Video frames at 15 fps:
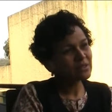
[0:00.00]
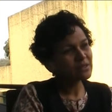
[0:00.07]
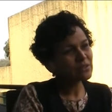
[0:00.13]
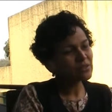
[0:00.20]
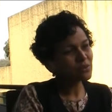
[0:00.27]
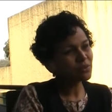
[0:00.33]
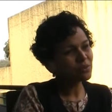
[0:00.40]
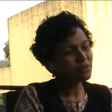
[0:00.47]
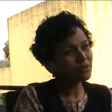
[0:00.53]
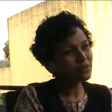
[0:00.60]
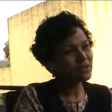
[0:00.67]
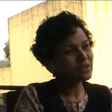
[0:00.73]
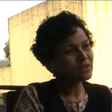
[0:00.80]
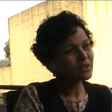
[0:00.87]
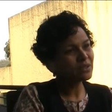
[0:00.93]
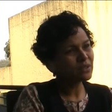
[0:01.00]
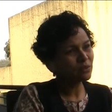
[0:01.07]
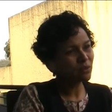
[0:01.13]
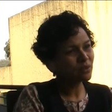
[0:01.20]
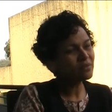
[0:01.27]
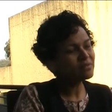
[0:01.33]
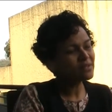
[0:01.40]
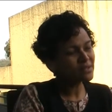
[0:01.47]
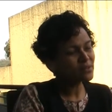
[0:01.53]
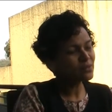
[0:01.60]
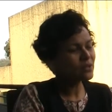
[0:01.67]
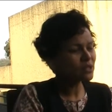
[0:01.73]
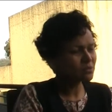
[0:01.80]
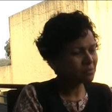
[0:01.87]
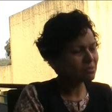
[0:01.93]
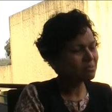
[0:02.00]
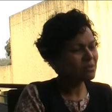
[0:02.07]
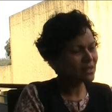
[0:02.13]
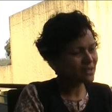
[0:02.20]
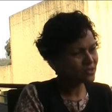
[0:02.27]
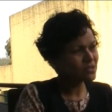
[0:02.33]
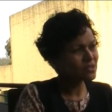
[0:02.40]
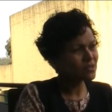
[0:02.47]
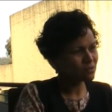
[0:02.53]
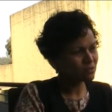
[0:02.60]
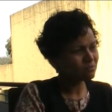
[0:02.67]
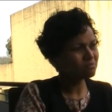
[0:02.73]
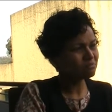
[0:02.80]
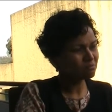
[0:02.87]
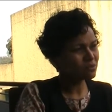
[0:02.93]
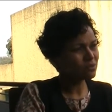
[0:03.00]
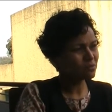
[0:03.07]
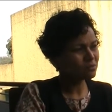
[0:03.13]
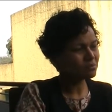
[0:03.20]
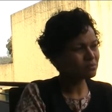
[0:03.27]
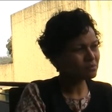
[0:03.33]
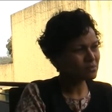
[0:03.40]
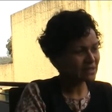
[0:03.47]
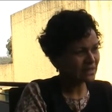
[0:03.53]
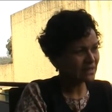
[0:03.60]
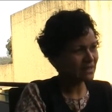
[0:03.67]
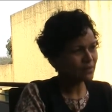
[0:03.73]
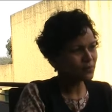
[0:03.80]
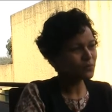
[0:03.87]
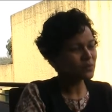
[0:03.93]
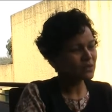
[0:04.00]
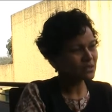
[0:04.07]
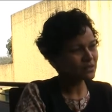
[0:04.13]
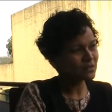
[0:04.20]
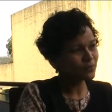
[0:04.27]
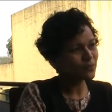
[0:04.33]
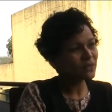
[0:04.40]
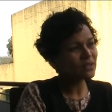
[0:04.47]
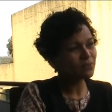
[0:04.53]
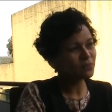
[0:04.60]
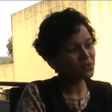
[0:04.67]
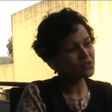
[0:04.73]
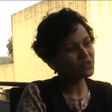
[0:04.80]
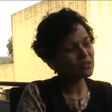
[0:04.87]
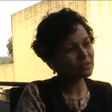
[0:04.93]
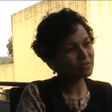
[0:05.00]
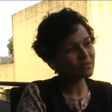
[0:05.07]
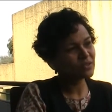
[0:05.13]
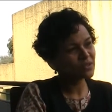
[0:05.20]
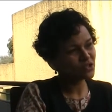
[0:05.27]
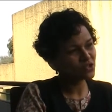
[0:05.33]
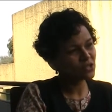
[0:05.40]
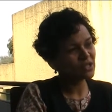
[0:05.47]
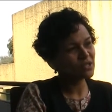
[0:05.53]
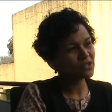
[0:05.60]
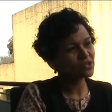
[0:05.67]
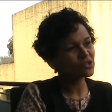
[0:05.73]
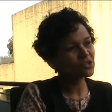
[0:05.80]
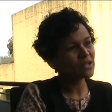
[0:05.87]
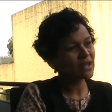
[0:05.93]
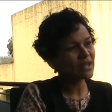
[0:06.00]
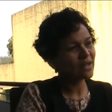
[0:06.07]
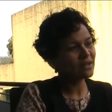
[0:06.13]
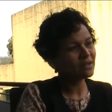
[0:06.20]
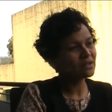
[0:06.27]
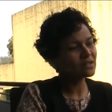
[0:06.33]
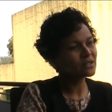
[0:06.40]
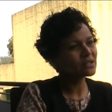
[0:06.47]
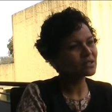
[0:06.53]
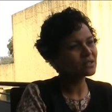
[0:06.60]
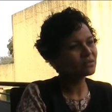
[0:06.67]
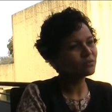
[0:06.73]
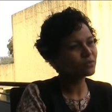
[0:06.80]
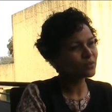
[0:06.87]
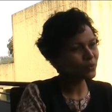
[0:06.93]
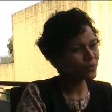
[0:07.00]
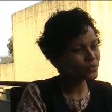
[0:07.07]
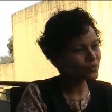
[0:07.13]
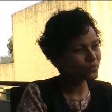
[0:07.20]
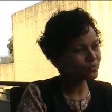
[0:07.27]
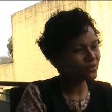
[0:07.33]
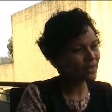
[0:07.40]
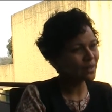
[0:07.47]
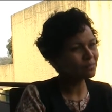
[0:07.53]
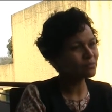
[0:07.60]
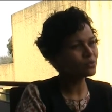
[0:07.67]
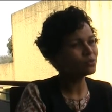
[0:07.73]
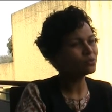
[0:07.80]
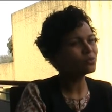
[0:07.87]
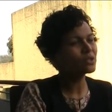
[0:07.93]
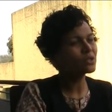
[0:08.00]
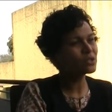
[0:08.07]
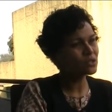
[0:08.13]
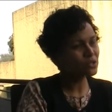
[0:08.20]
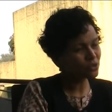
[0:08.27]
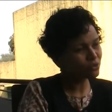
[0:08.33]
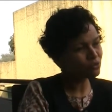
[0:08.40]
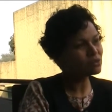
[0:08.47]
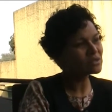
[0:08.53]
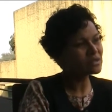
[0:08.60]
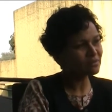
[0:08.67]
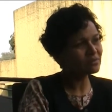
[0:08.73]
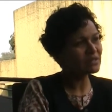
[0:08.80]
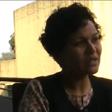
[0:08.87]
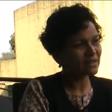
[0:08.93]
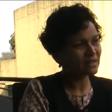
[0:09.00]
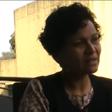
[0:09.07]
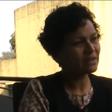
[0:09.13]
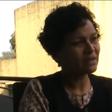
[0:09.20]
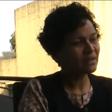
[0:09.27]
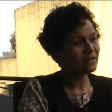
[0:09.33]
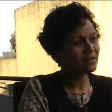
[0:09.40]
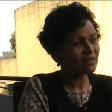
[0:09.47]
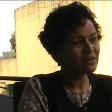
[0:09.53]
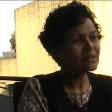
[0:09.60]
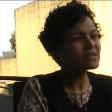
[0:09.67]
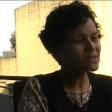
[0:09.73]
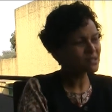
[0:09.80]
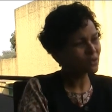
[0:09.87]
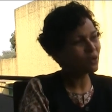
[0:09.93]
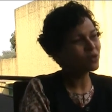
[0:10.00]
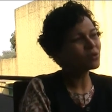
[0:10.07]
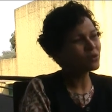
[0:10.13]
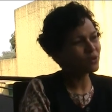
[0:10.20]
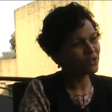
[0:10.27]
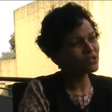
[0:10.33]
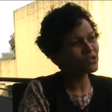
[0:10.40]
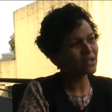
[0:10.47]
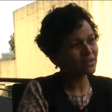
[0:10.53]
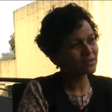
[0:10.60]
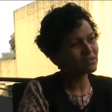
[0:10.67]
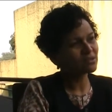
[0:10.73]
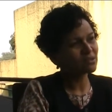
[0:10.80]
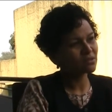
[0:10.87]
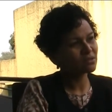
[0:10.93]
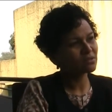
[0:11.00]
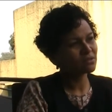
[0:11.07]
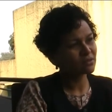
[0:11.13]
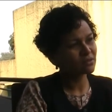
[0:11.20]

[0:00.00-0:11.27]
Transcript: so uh, in all of these ways people are just sort of you know dealing with the way in which the river has changed and uh, for those of them who continue to live there this is an ongoing challenge